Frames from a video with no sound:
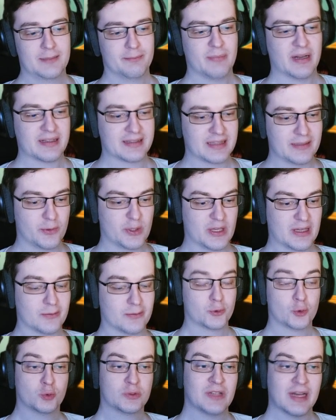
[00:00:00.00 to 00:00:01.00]
But if you
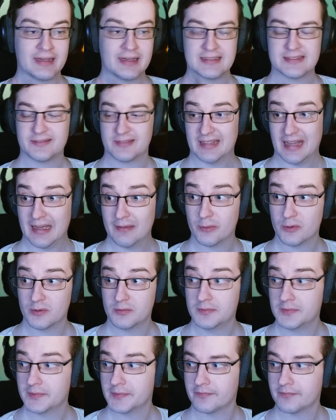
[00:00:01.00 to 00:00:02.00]
2 targets with live
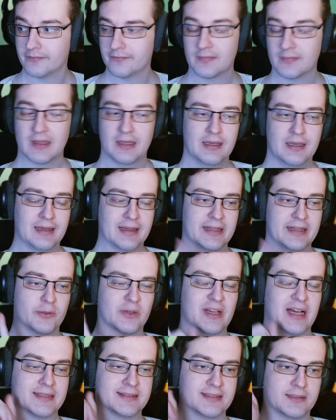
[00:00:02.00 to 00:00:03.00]
bloom and you
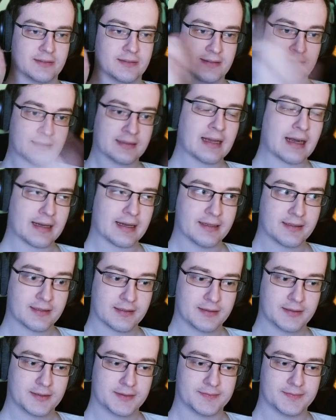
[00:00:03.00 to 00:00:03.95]
cast it on 3rd target